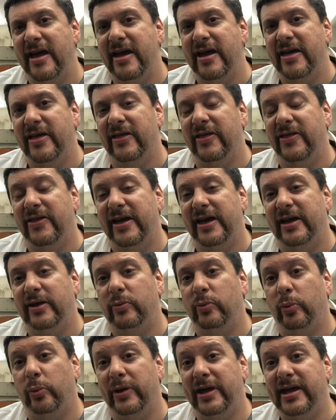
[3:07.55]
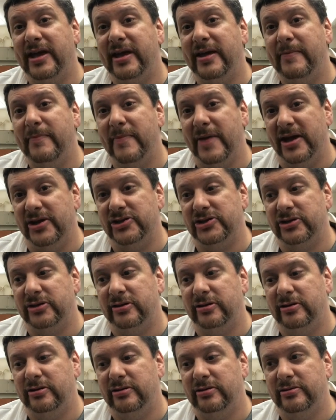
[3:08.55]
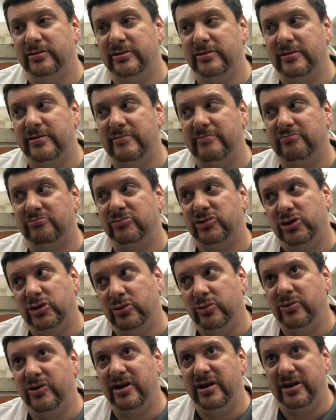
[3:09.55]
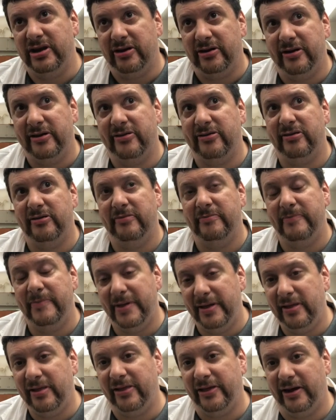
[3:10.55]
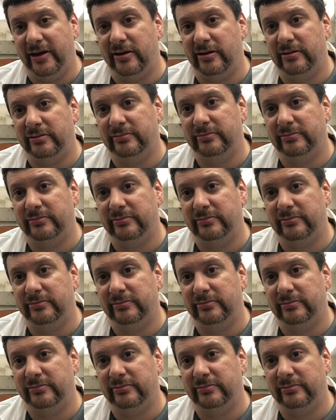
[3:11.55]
then we can measure to the nearest milliliter.